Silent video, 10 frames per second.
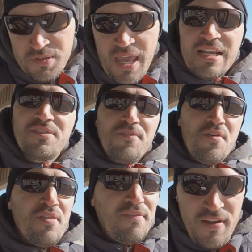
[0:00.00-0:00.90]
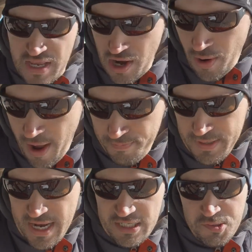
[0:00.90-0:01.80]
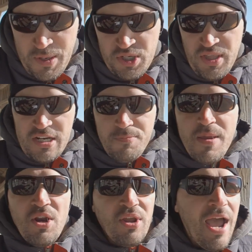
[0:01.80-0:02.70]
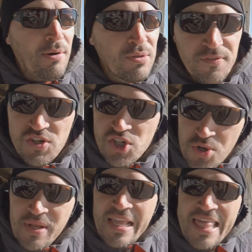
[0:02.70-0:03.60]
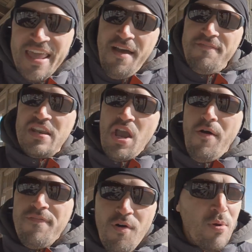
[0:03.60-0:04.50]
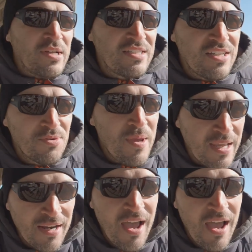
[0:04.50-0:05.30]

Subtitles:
thanks for the video update, and special thanks to Peter Cowell for shooting that video for us this week.